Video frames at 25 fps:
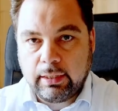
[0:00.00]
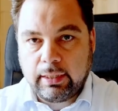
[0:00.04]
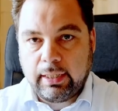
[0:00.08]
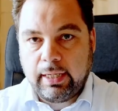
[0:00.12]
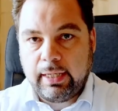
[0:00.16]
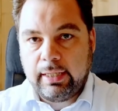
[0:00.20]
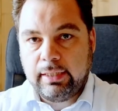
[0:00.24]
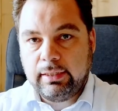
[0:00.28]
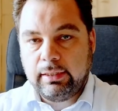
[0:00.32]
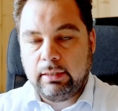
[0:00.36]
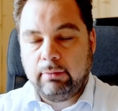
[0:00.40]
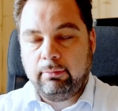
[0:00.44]
the
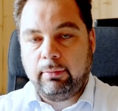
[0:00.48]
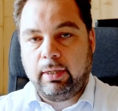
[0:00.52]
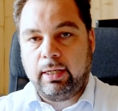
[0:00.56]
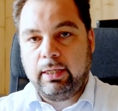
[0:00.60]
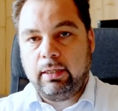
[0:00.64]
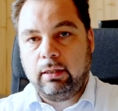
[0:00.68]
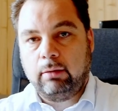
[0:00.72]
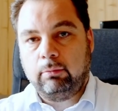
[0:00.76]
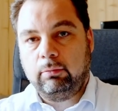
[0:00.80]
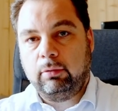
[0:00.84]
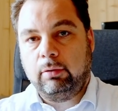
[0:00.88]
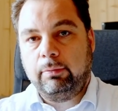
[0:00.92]
case, in my
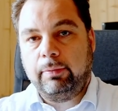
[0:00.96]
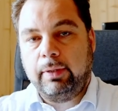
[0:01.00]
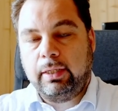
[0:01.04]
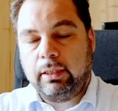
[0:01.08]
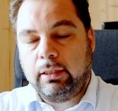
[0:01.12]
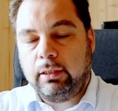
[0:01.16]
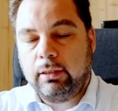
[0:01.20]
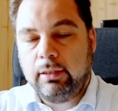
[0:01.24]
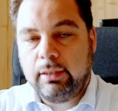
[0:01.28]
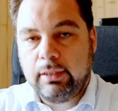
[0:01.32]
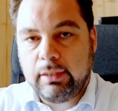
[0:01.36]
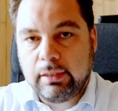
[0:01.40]
humble
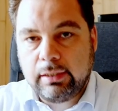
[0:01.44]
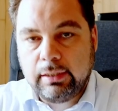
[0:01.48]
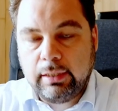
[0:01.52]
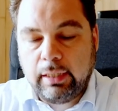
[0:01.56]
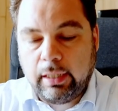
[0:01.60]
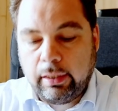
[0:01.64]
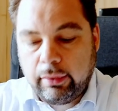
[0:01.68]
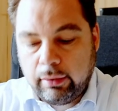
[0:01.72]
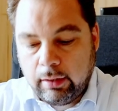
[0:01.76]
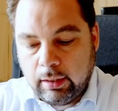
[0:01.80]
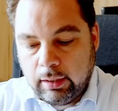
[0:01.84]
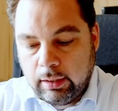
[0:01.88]
opinion, is
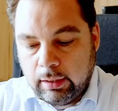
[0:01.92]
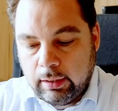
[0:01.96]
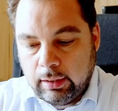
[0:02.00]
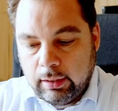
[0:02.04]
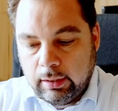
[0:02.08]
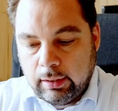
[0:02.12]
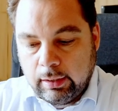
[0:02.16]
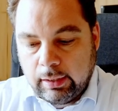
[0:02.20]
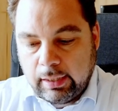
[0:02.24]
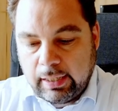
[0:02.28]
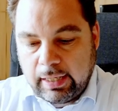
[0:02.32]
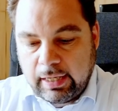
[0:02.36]
that
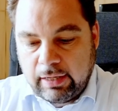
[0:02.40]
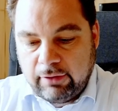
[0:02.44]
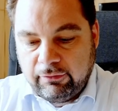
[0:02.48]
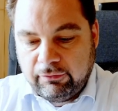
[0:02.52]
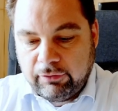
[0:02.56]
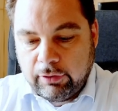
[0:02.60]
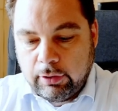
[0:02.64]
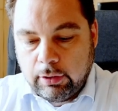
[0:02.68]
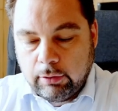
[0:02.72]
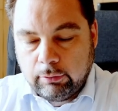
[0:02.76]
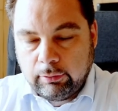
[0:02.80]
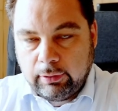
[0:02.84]
if
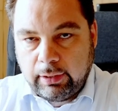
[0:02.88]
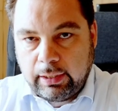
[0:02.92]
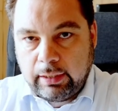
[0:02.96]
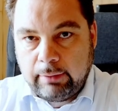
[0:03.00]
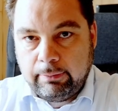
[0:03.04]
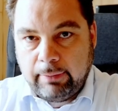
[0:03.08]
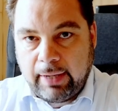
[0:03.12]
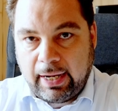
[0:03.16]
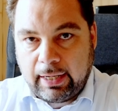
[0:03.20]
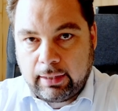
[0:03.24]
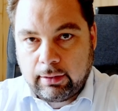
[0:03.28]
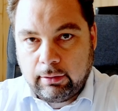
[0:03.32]
you don't
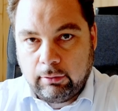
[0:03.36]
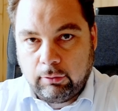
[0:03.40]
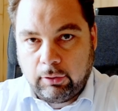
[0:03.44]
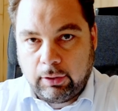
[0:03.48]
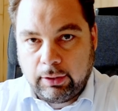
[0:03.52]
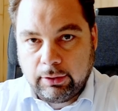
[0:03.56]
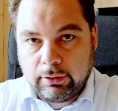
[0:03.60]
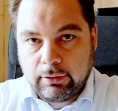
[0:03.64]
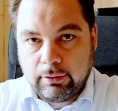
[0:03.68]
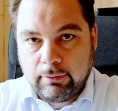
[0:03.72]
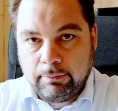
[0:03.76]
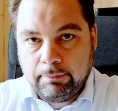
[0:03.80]
lean back a
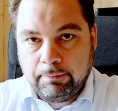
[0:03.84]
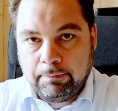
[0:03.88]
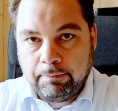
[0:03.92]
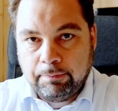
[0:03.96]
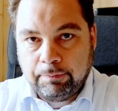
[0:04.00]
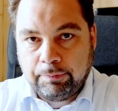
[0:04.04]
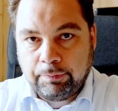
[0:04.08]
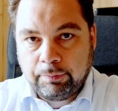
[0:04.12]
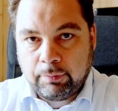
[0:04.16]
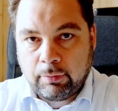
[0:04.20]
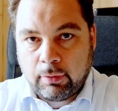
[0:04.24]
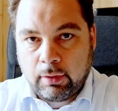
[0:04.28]
lot,
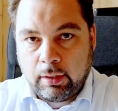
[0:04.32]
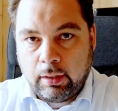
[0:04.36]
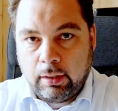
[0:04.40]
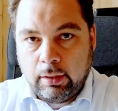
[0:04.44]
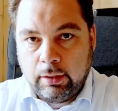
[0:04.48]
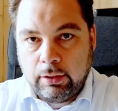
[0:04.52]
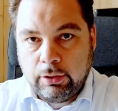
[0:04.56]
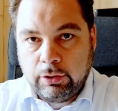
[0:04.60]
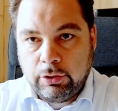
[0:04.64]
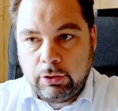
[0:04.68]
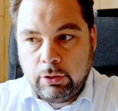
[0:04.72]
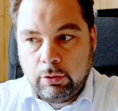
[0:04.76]

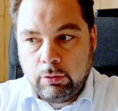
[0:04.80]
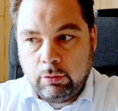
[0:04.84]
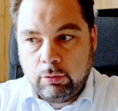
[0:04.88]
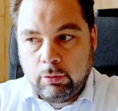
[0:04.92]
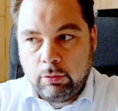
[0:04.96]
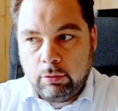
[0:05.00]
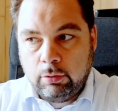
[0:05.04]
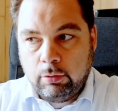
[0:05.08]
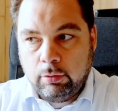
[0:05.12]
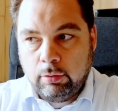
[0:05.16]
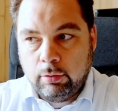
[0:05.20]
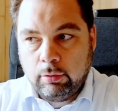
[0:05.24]

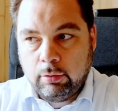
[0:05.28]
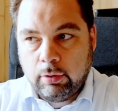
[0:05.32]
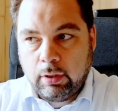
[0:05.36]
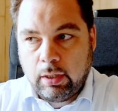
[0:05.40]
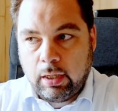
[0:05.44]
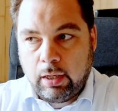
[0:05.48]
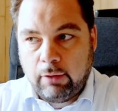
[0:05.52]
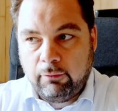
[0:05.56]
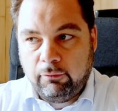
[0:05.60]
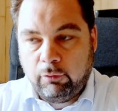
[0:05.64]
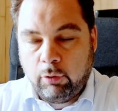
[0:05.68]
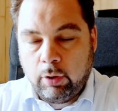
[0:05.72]
you
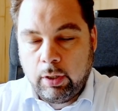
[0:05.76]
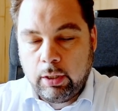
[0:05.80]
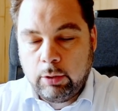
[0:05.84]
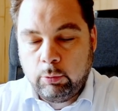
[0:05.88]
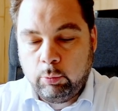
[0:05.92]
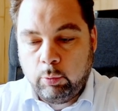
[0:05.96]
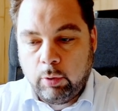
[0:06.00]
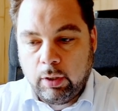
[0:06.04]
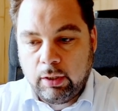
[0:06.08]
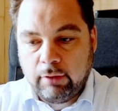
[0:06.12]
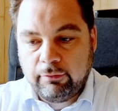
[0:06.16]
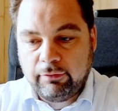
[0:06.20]

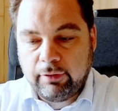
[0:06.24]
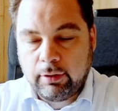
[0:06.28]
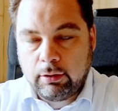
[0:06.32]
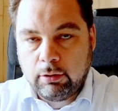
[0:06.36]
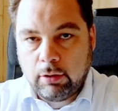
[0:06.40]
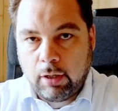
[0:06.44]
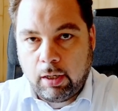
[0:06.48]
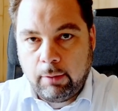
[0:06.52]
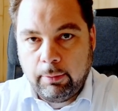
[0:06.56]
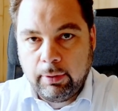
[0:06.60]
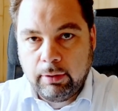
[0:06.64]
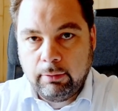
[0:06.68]
avoid one of the
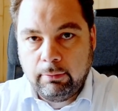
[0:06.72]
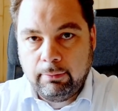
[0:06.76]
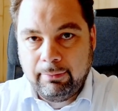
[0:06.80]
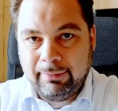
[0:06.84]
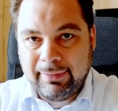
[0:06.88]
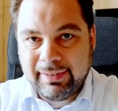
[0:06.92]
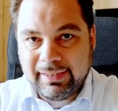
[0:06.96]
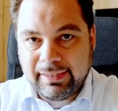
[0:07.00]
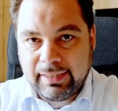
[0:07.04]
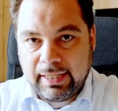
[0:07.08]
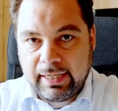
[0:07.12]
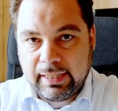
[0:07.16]
common
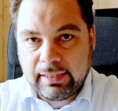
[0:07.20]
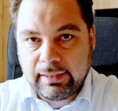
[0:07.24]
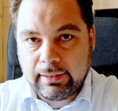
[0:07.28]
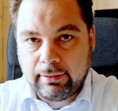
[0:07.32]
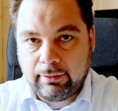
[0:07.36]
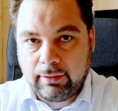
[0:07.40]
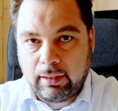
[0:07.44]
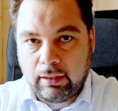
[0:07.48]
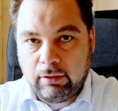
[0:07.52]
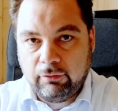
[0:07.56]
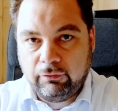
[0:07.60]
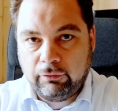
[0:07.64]
mistakes a
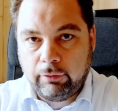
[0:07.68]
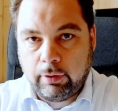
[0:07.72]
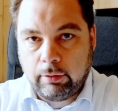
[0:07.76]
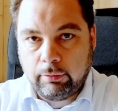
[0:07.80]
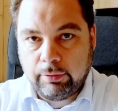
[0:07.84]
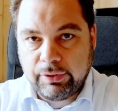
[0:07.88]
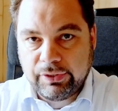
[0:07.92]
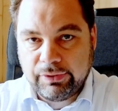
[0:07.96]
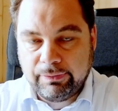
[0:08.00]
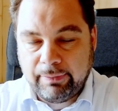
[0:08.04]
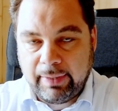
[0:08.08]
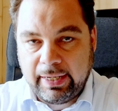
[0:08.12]
lot of
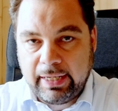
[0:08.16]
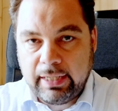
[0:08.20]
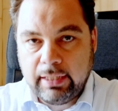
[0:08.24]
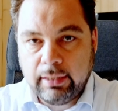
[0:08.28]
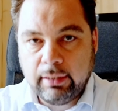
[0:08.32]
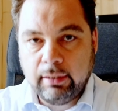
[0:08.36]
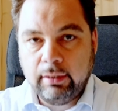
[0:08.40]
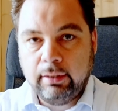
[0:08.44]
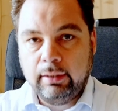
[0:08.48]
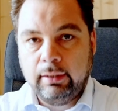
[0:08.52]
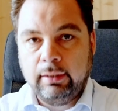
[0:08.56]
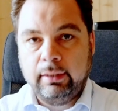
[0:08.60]
rowers
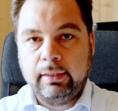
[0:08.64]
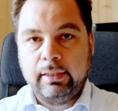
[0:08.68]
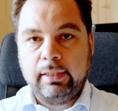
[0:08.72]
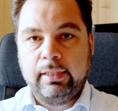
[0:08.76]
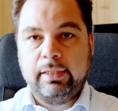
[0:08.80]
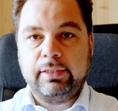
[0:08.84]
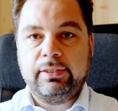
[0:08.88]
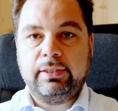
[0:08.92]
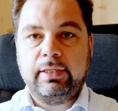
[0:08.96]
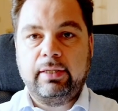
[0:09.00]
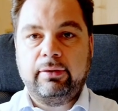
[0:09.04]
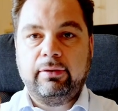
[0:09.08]
make,
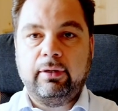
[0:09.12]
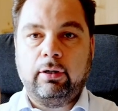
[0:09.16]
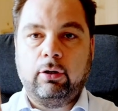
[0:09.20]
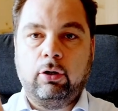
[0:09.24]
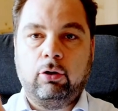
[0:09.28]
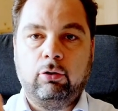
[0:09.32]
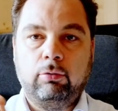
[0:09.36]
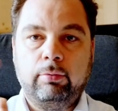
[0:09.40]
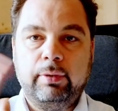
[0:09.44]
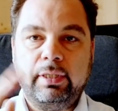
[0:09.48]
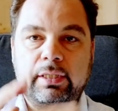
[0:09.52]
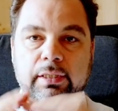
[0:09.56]
is that they're
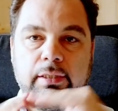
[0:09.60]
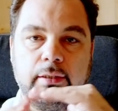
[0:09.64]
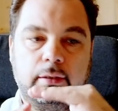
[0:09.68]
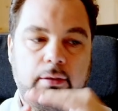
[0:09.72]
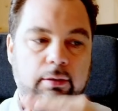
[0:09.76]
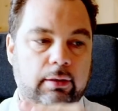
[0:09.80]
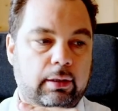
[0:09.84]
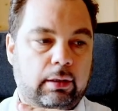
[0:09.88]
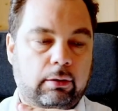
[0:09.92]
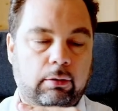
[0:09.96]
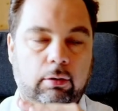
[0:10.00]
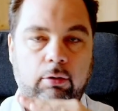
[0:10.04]

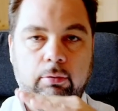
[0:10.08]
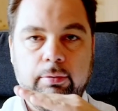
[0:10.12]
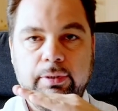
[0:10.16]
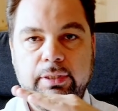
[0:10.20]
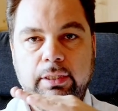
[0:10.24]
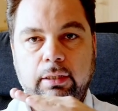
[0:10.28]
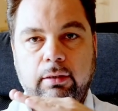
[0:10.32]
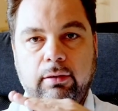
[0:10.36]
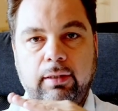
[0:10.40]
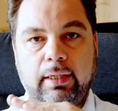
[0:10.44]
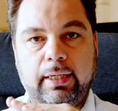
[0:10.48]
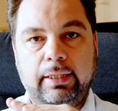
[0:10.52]
always
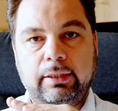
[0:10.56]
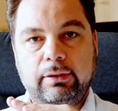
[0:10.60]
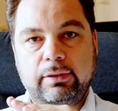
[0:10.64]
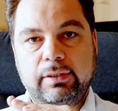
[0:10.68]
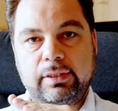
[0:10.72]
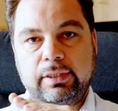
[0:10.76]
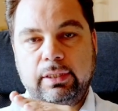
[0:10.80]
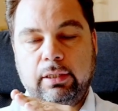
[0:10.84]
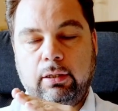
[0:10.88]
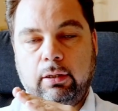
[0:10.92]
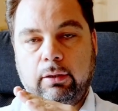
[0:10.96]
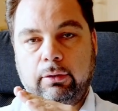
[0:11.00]
inclined to
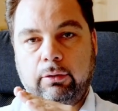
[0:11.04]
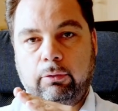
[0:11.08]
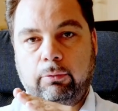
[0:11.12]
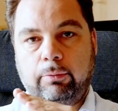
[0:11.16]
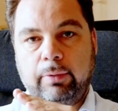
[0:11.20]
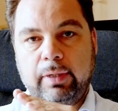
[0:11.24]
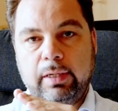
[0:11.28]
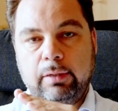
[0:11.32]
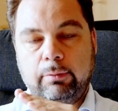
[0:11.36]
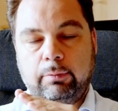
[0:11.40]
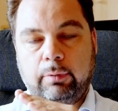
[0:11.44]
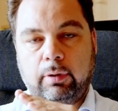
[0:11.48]
sit on the
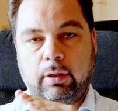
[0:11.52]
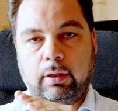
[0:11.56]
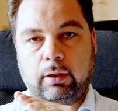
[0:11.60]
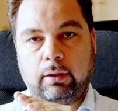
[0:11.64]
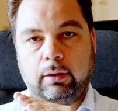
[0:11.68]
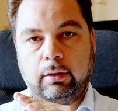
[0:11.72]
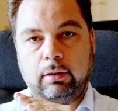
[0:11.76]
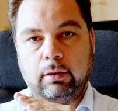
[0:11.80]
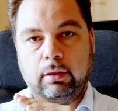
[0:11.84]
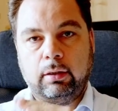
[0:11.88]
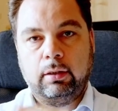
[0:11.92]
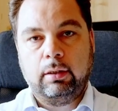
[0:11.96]
rear
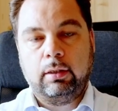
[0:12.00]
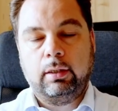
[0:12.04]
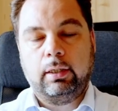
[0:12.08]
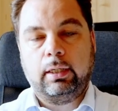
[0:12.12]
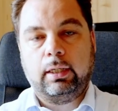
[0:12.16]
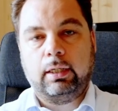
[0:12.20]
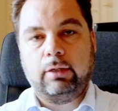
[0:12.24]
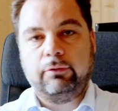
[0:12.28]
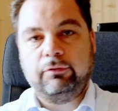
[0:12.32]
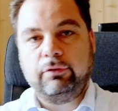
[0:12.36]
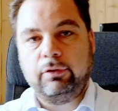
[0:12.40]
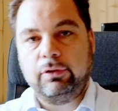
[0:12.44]
part
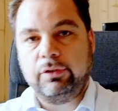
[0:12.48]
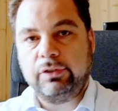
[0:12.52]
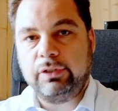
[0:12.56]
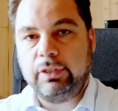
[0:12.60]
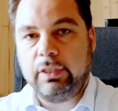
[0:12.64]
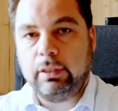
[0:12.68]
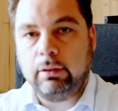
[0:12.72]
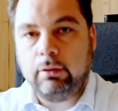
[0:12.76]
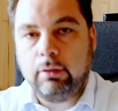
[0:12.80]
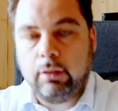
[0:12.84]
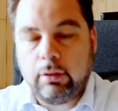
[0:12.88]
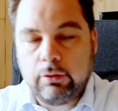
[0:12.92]
of their
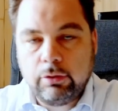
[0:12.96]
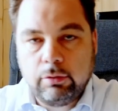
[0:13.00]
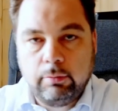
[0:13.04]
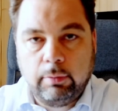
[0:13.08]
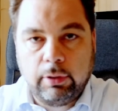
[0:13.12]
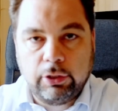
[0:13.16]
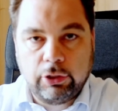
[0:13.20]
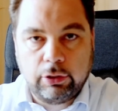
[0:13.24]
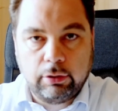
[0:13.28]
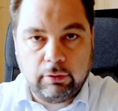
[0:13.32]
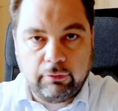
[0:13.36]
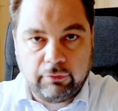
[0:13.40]
seat, not so
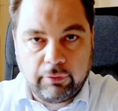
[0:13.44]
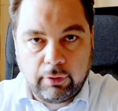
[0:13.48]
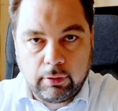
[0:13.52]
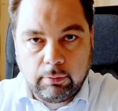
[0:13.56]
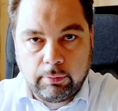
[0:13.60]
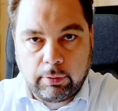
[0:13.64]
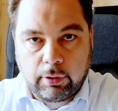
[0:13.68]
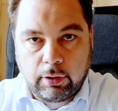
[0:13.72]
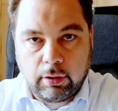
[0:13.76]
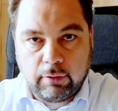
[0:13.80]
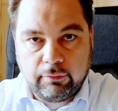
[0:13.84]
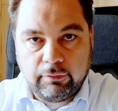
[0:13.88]
much on the
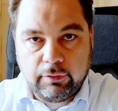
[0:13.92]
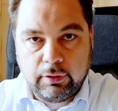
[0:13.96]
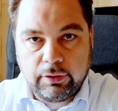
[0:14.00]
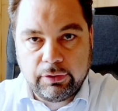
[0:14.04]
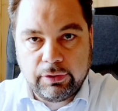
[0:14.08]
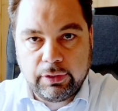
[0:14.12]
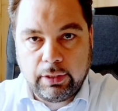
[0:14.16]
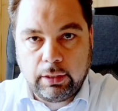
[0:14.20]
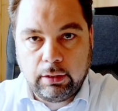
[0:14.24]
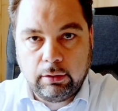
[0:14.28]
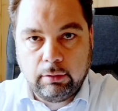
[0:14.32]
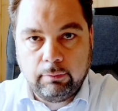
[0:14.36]
front part of their
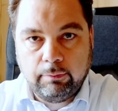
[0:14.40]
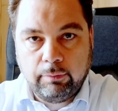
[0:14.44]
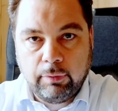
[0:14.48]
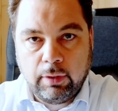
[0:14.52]
seat,